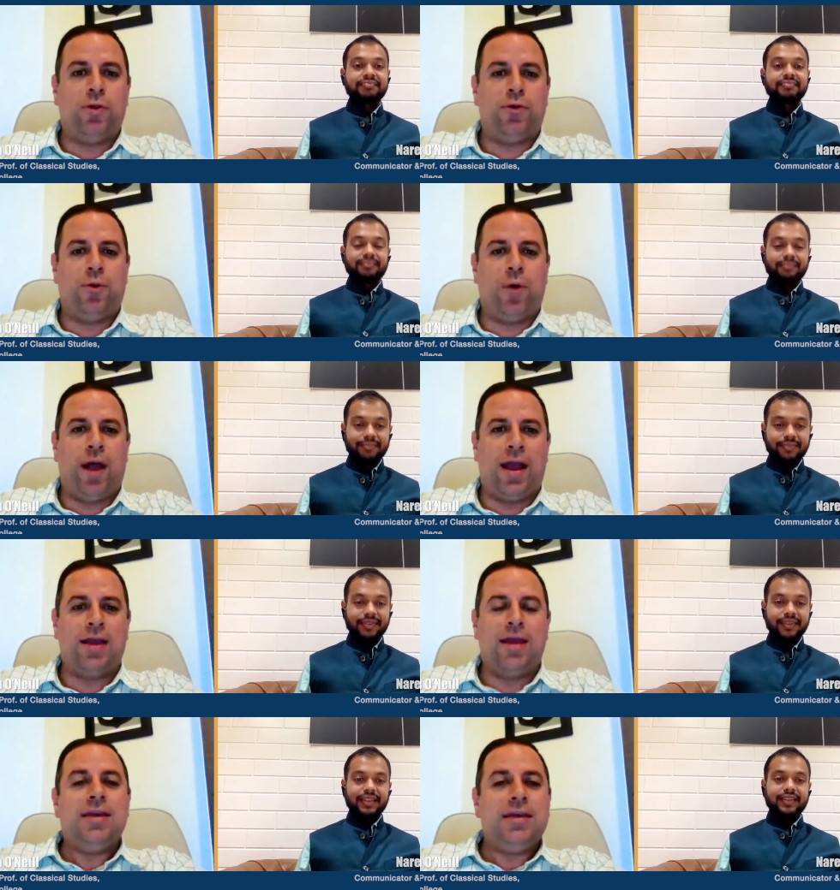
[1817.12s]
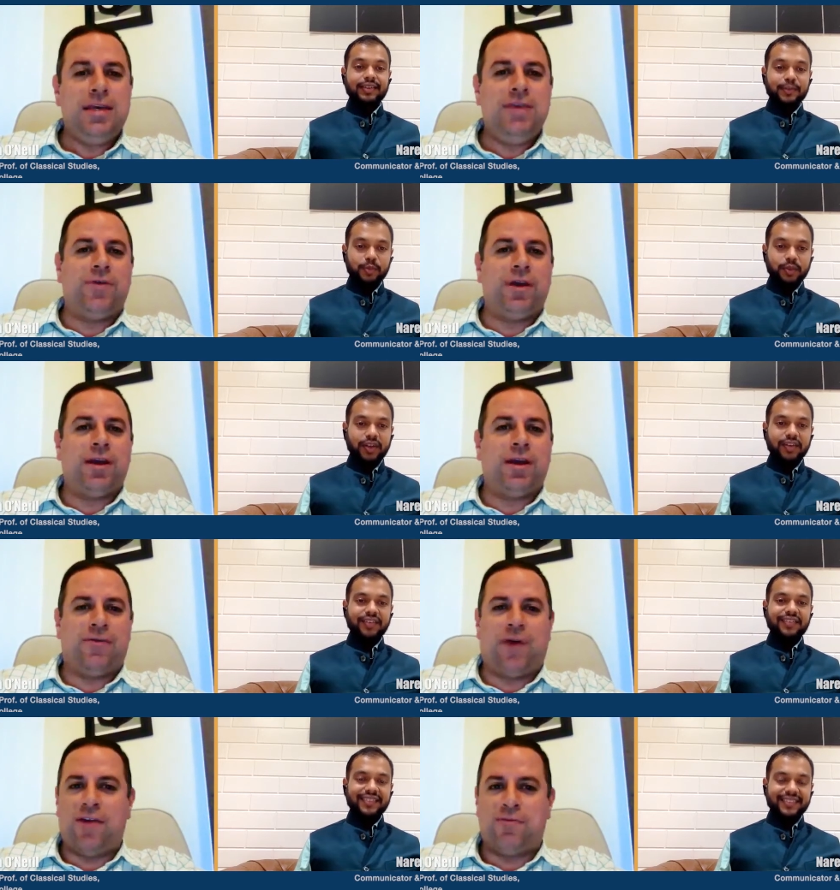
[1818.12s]
Speaker 1: wither away, even
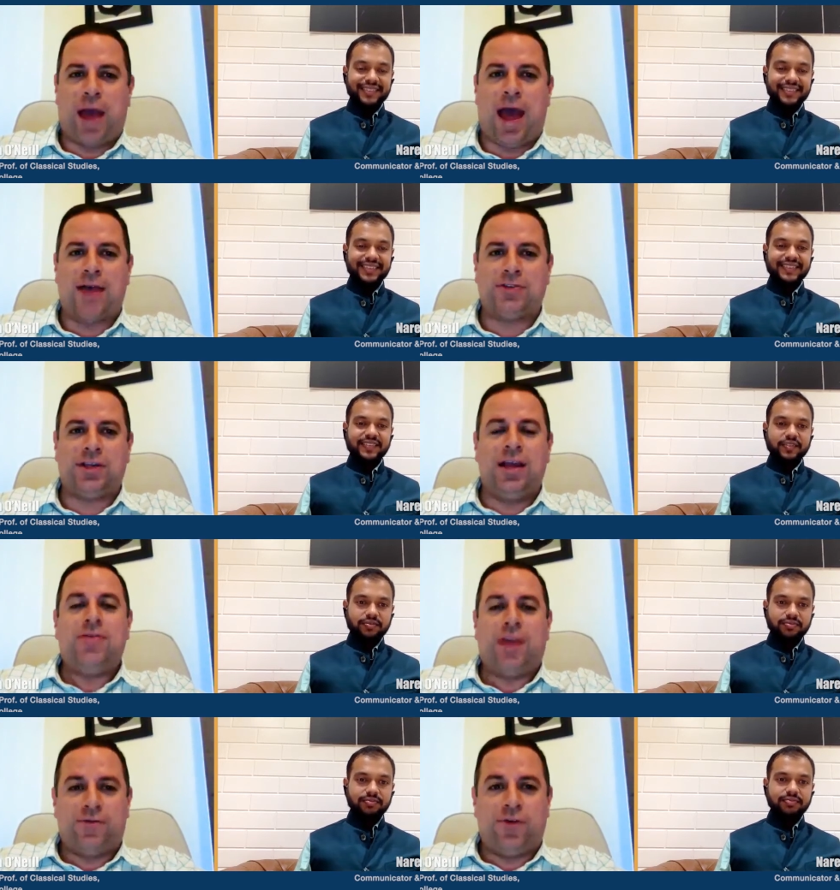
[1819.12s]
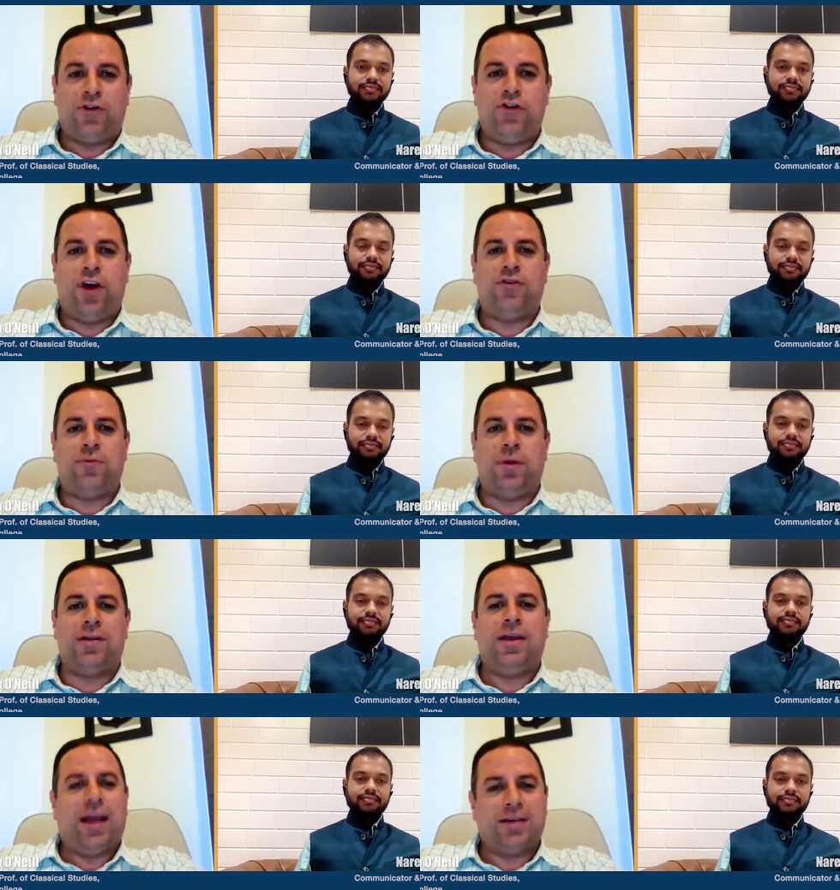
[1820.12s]
if I have passed that first
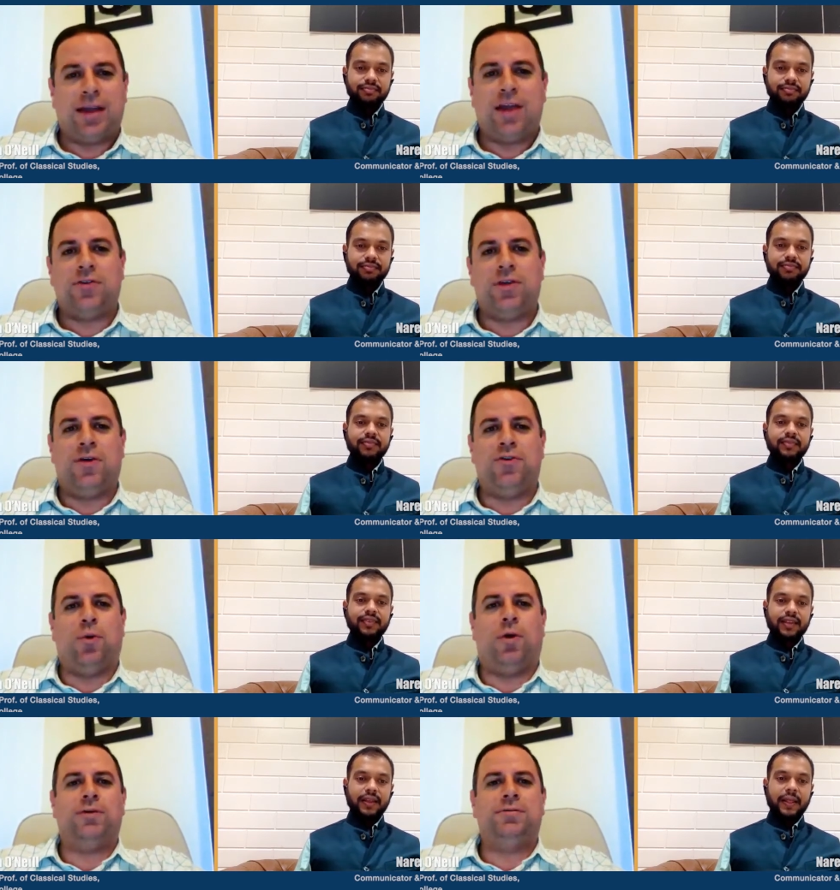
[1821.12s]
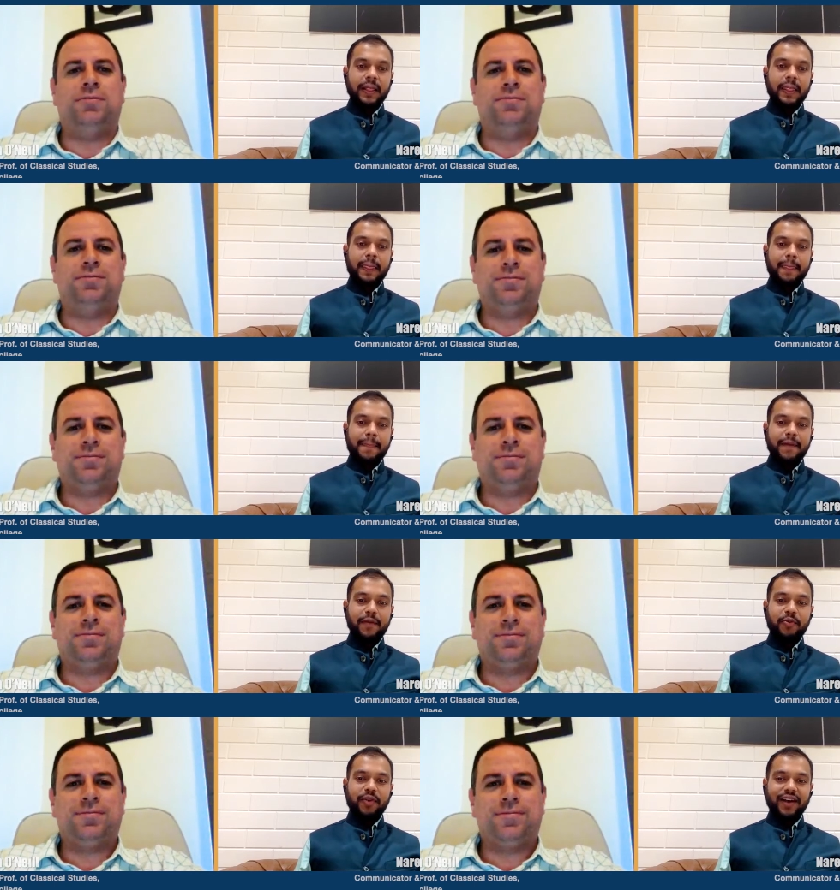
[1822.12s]
judgment as I enter the underworld.
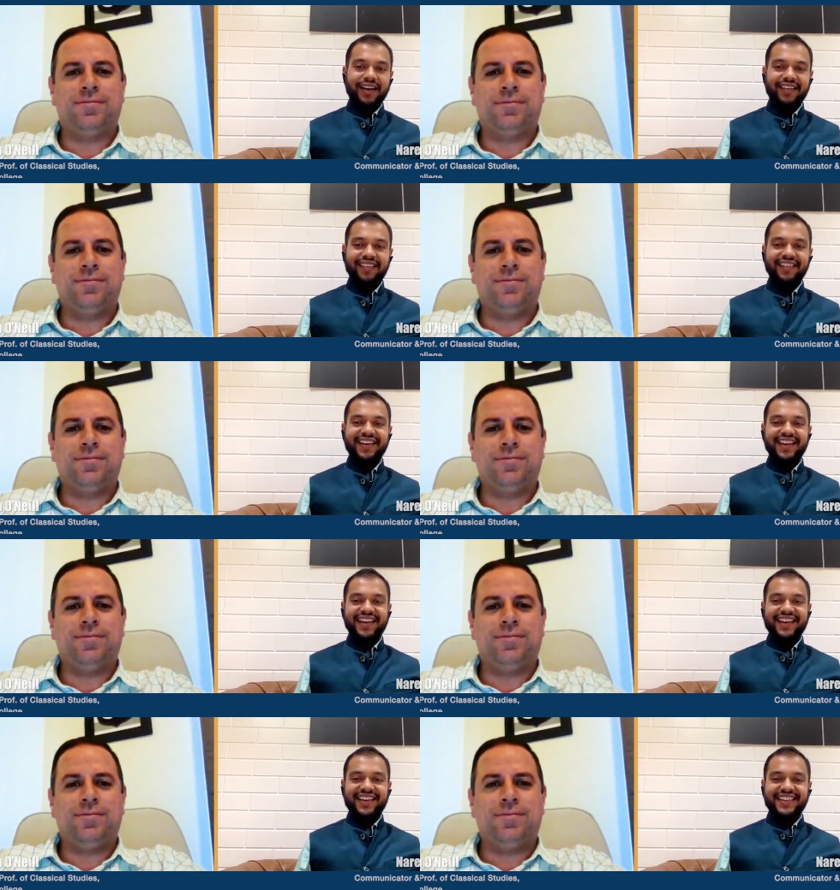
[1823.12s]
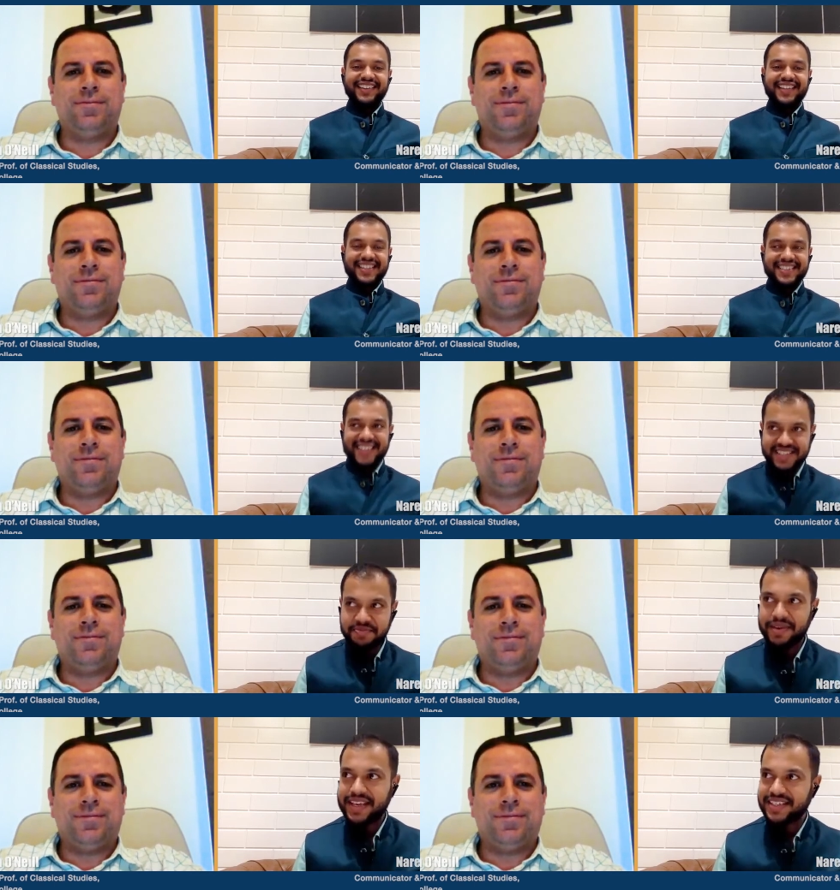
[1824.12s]
Speaker 2: Wow, that's
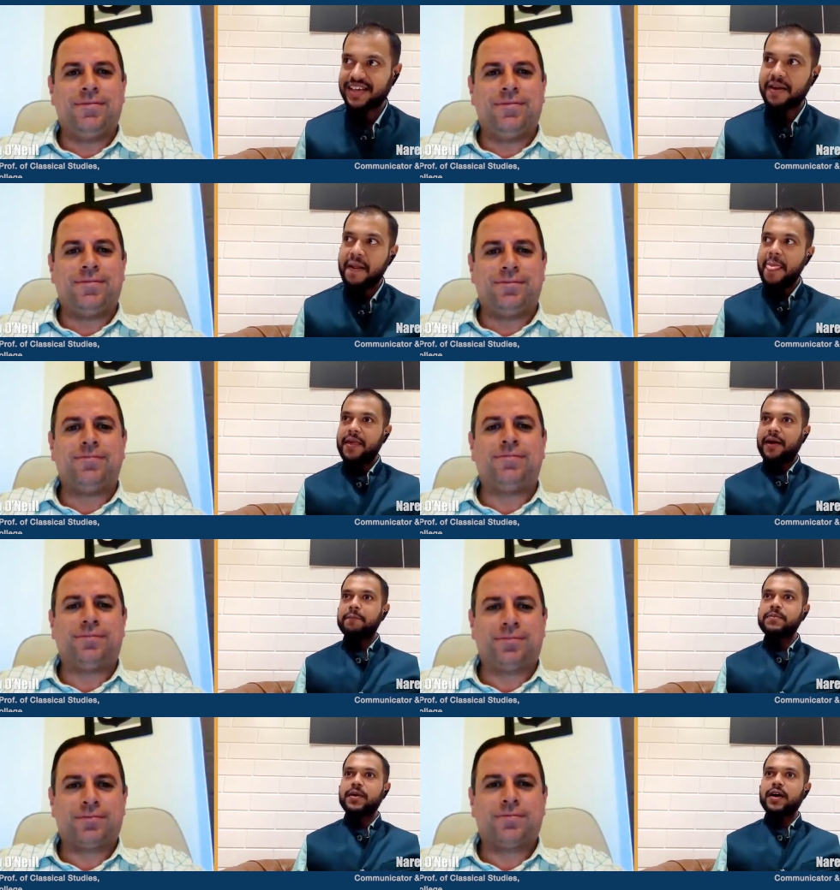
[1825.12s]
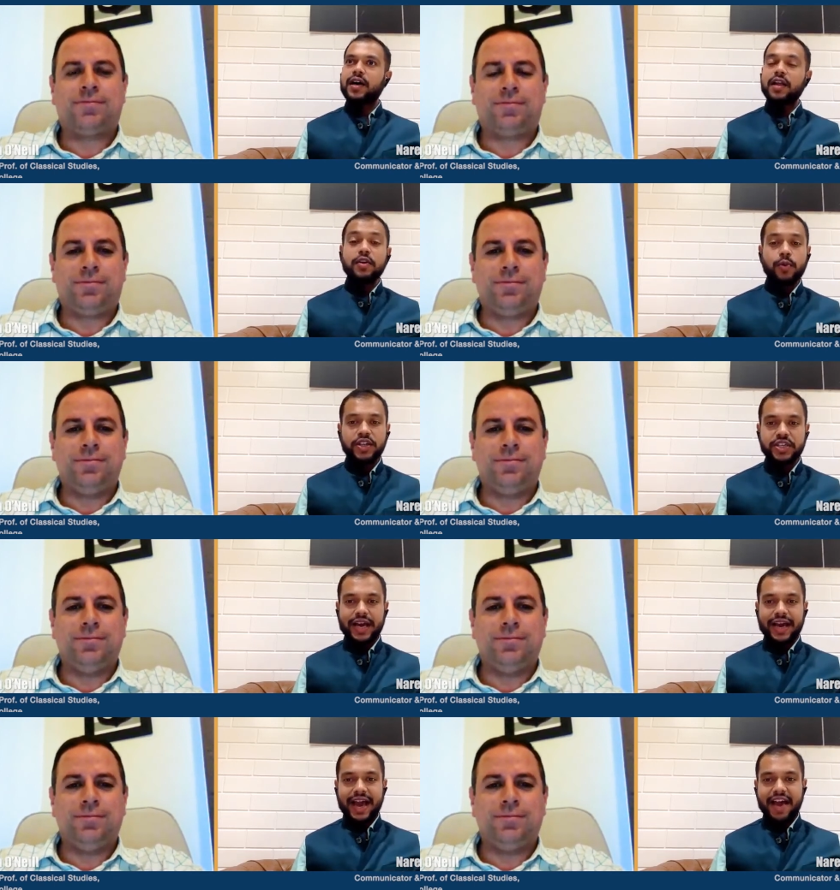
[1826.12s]
that's amazing. Um, another
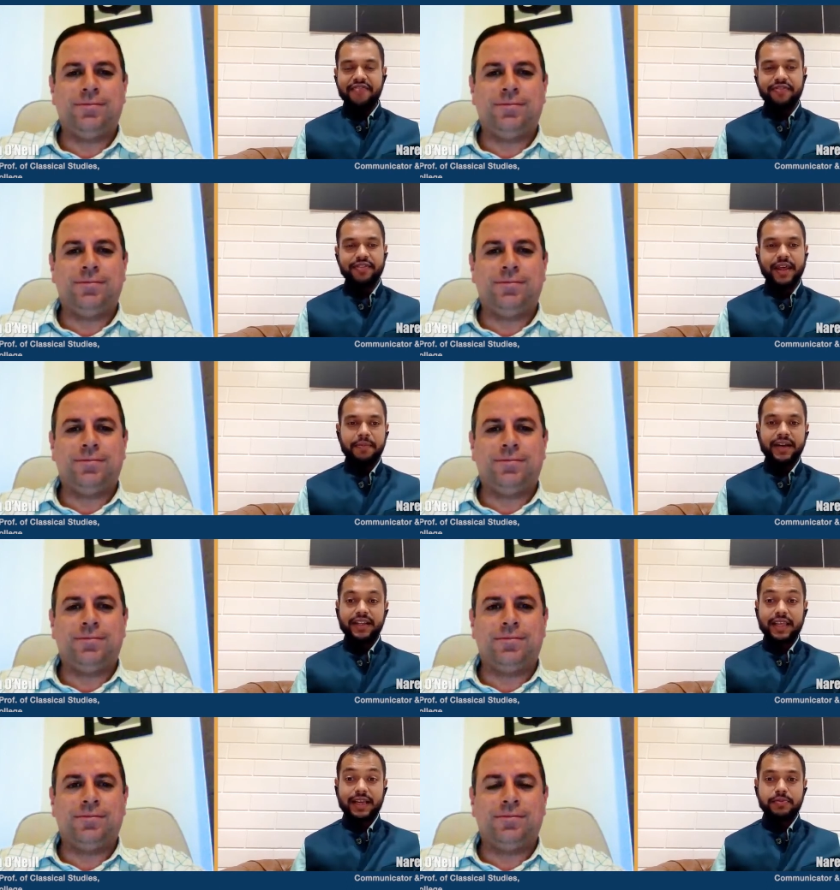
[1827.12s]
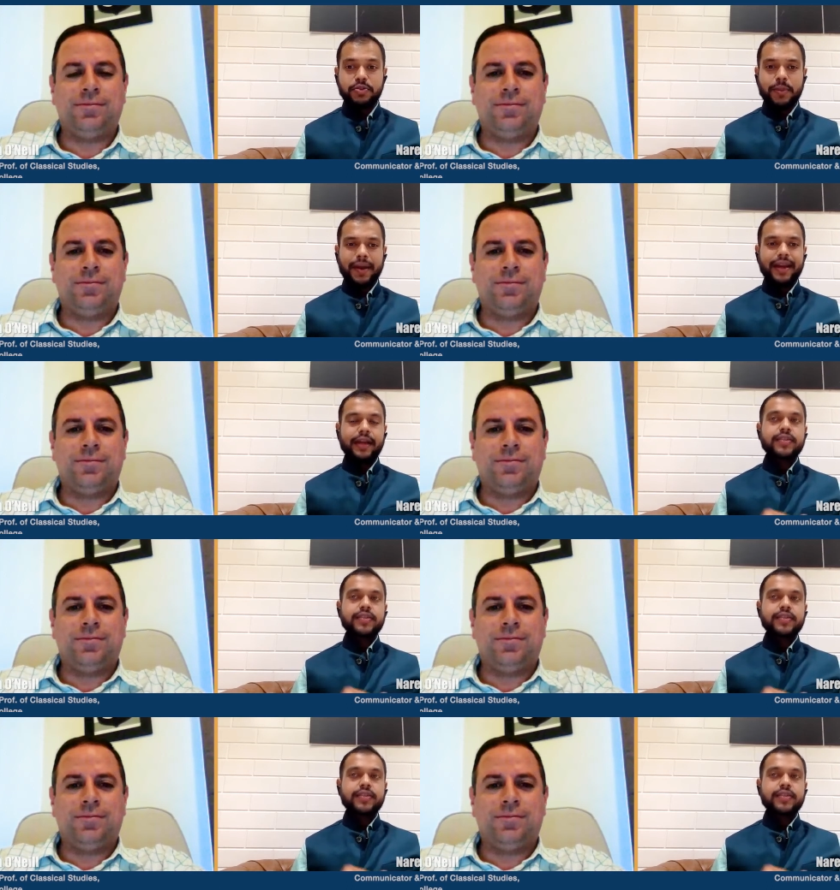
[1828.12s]
question I have that bring that comes to my mind